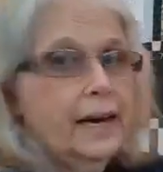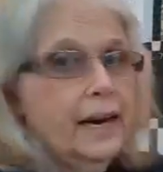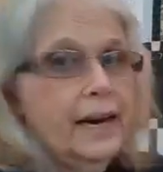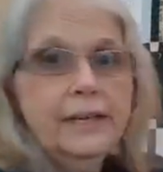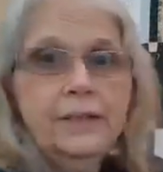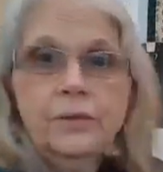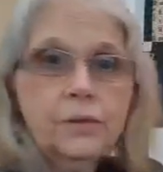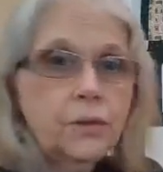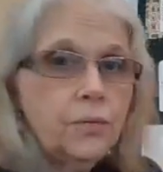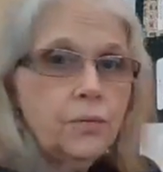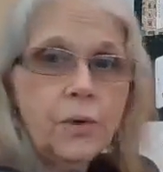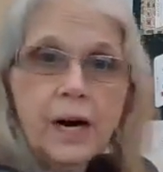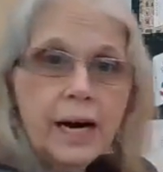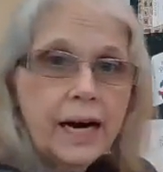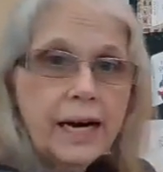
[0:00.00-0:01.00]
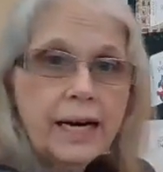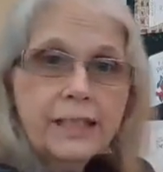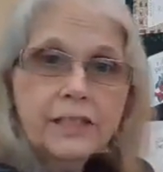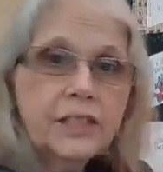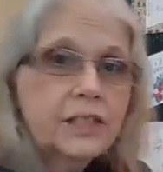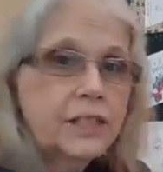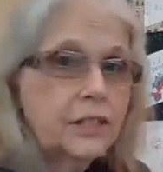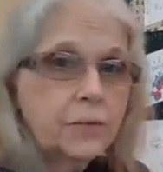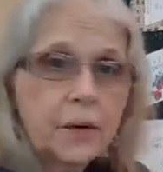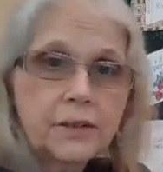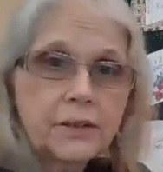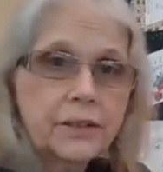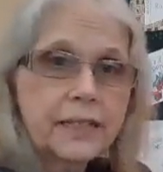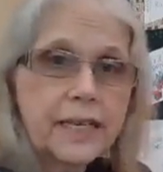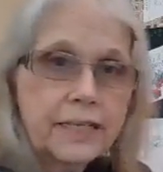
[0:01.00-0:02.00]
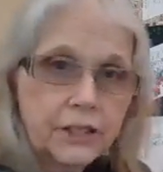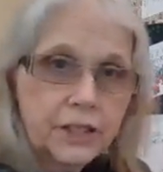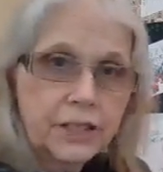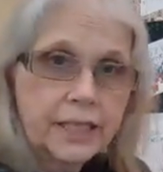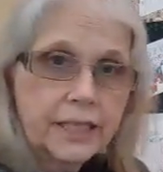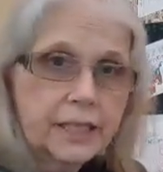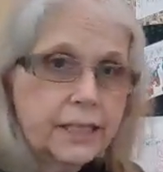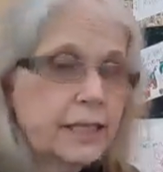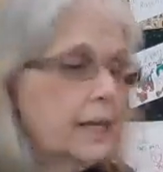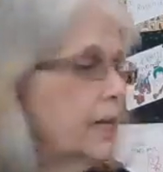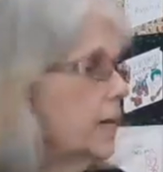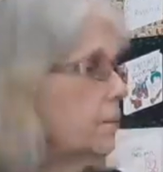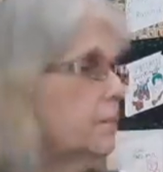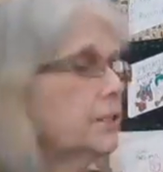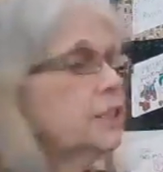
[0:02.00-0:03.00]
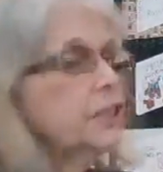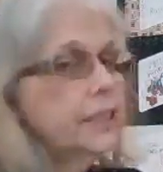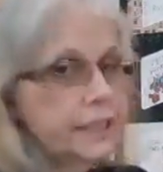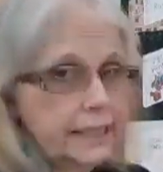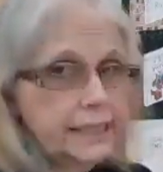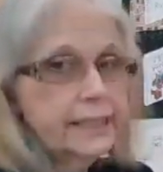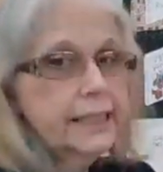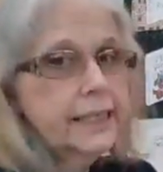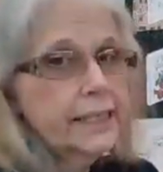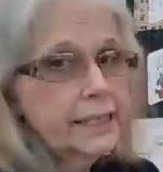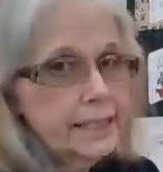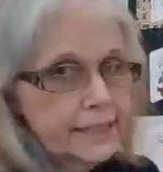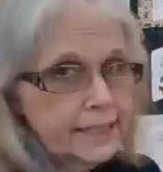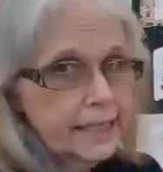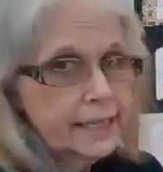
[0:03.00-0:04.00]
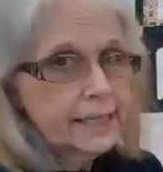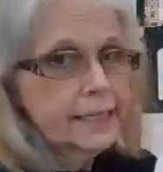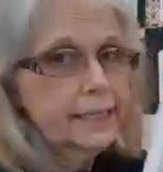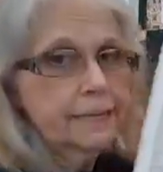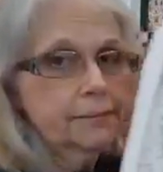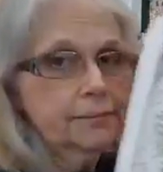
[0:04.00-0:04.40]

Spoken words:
I don't know why she swallowed that chick, but she didn't get sick.